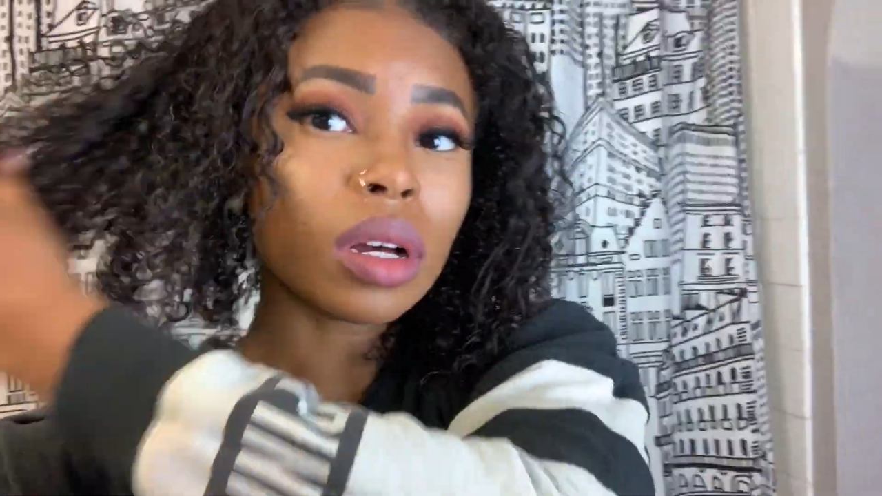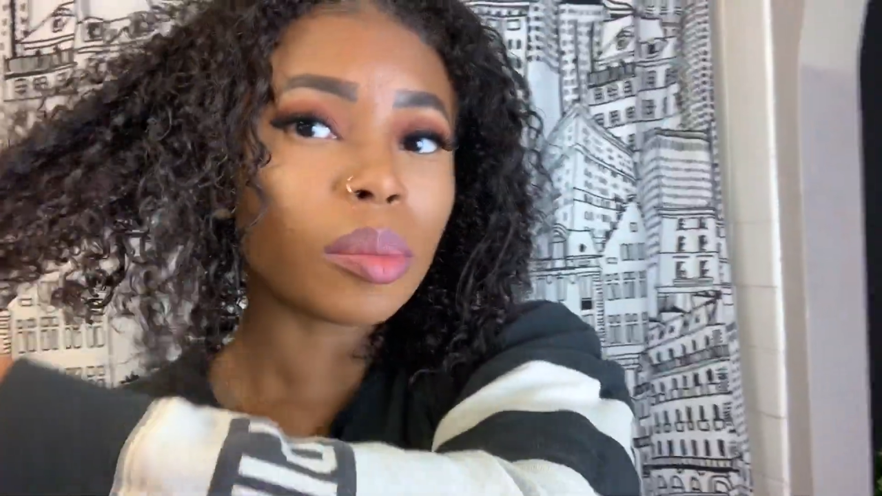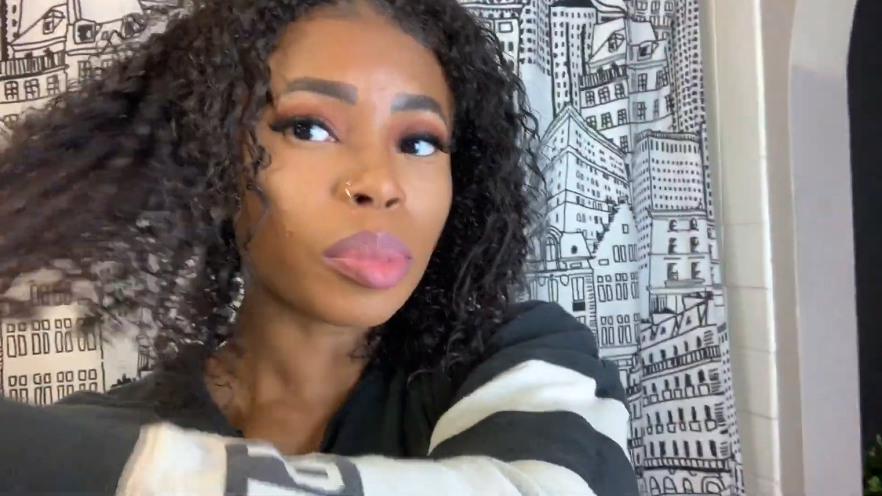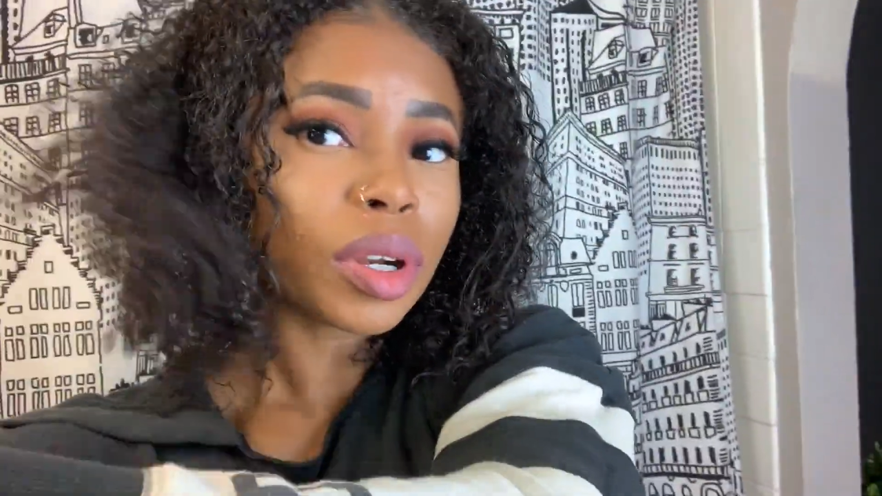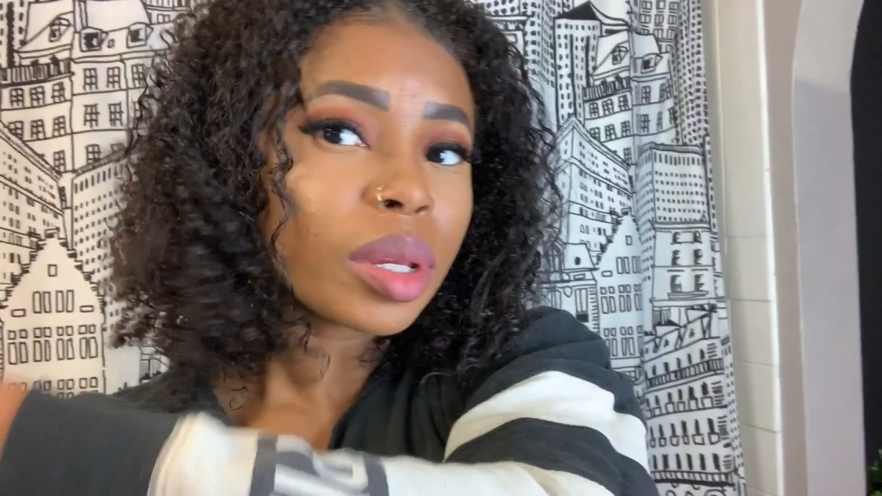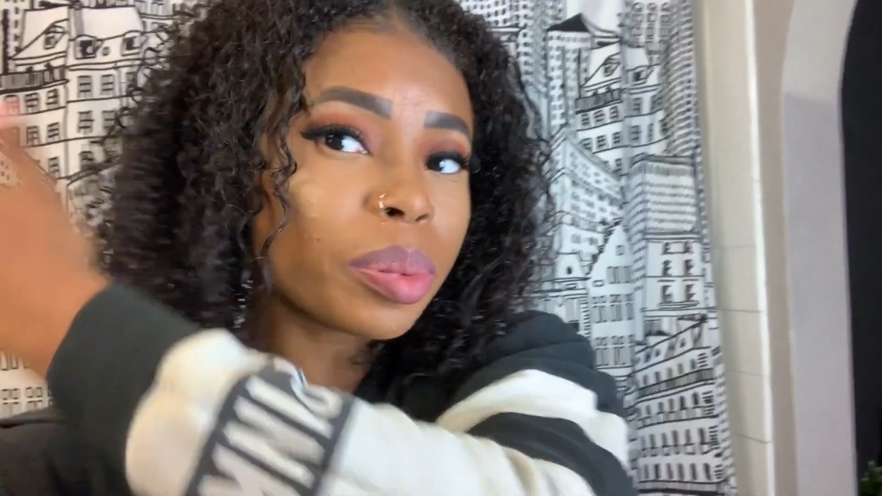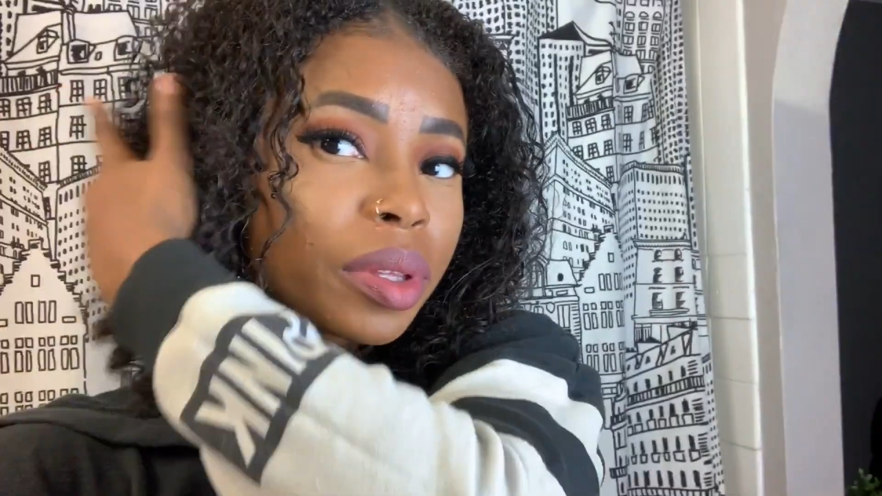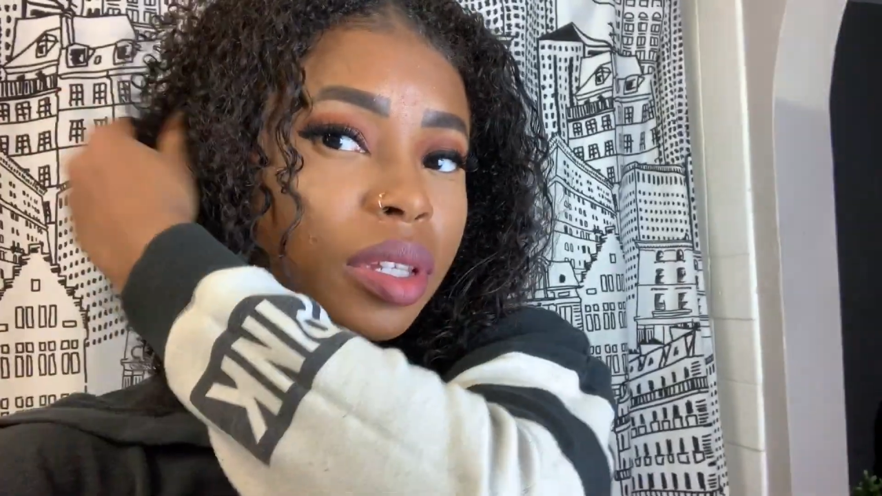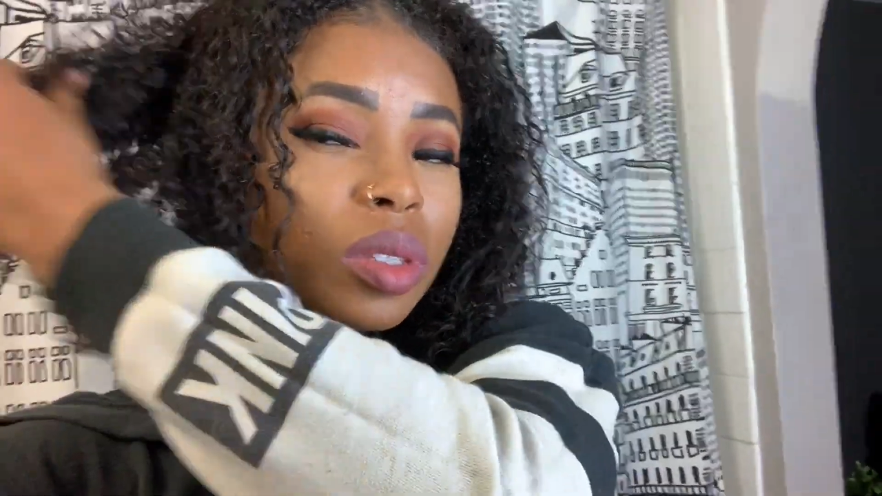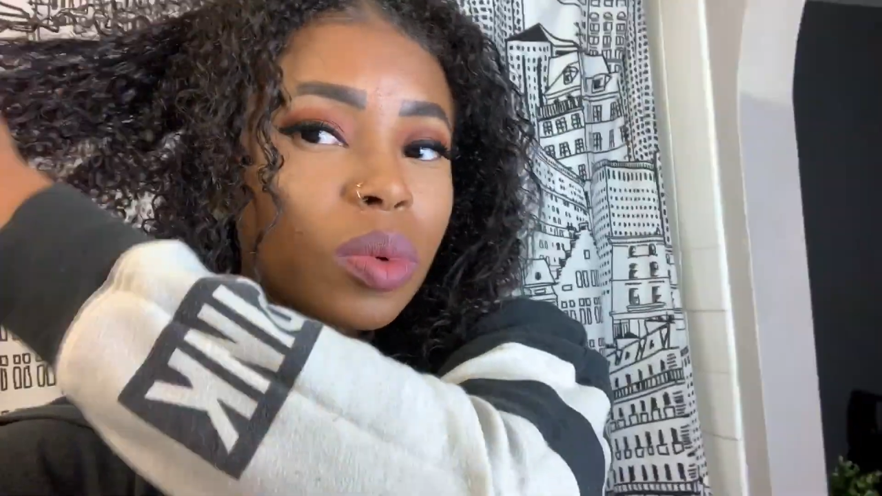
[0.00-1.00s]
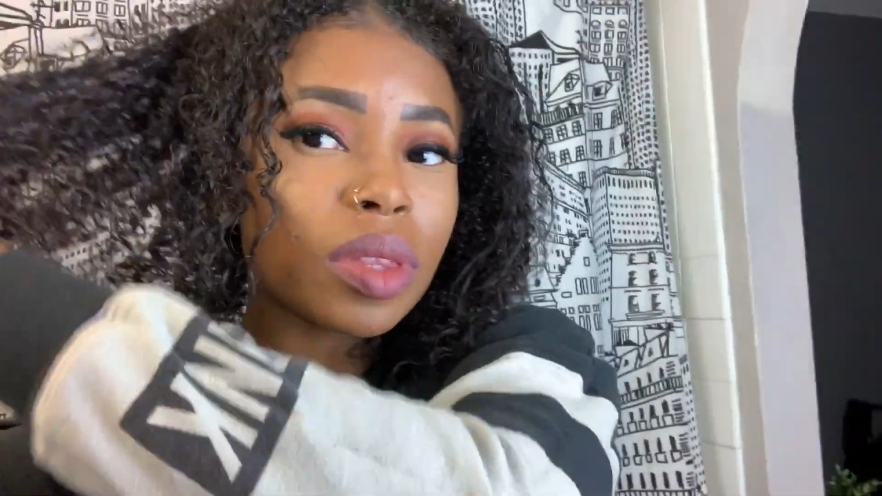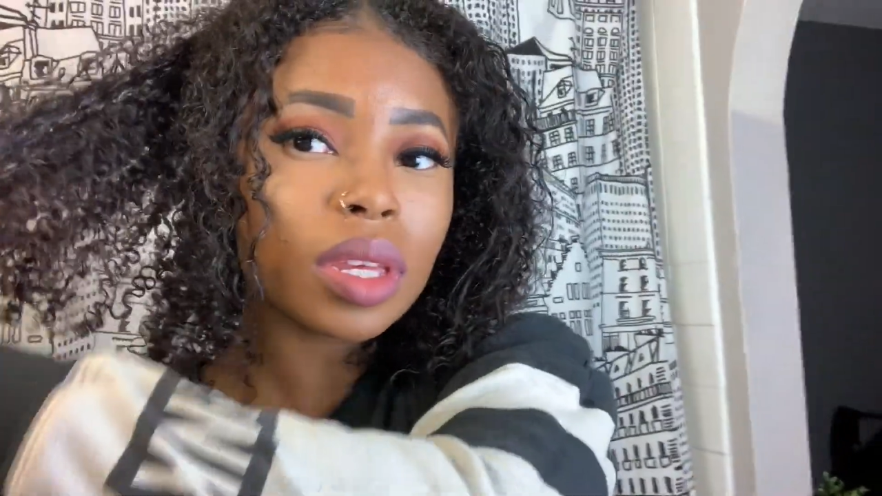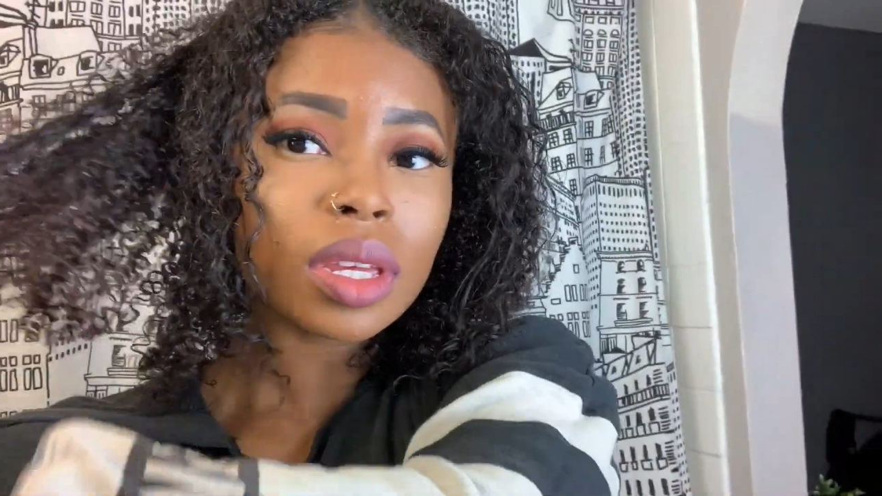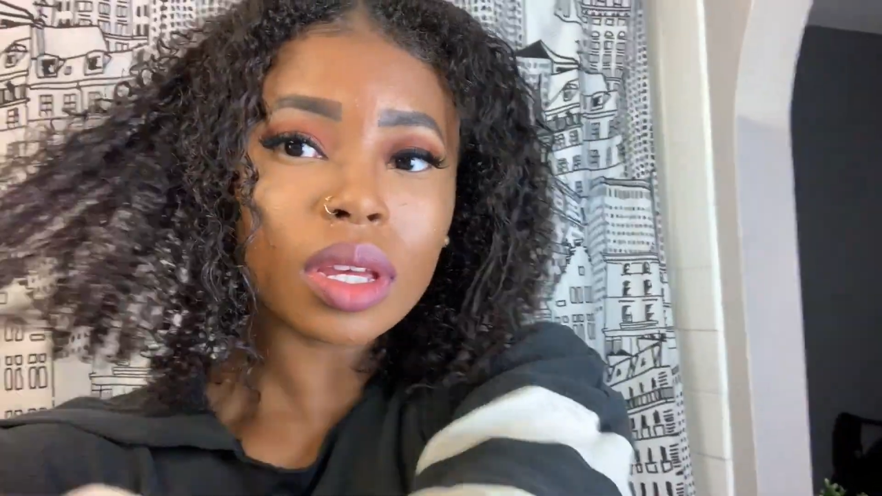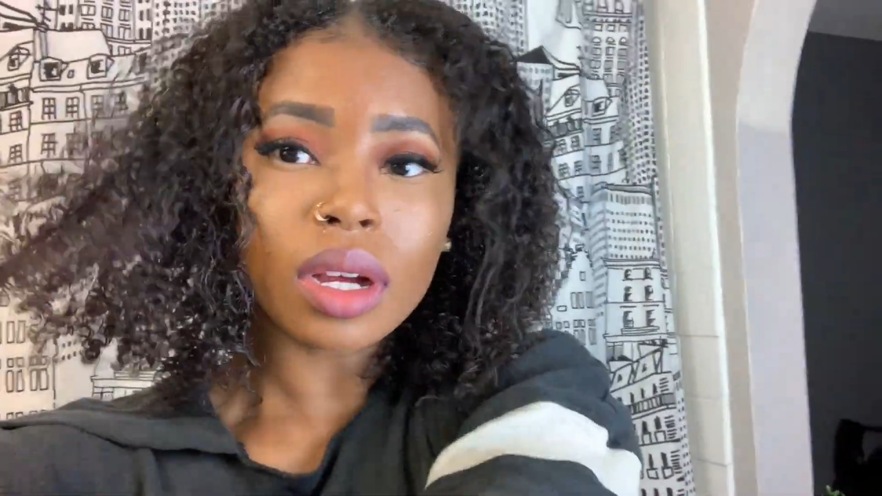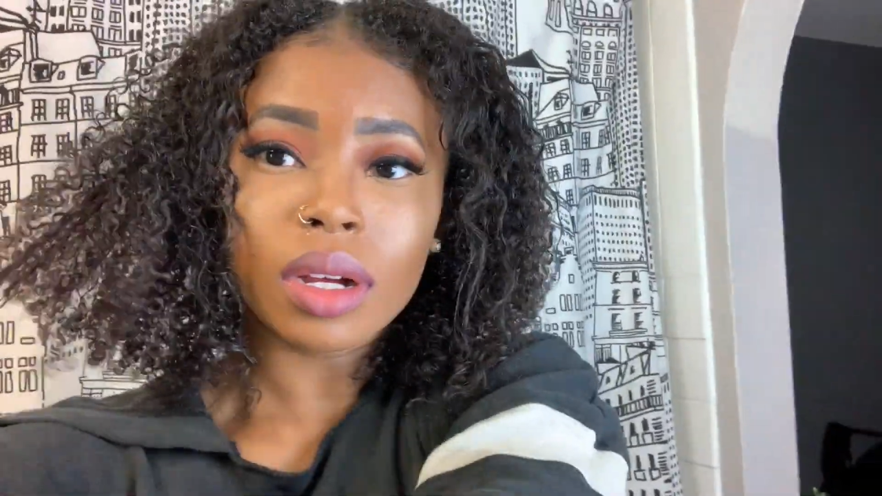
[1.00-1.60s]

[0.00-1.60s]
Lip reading: I'm pretty pleased with it.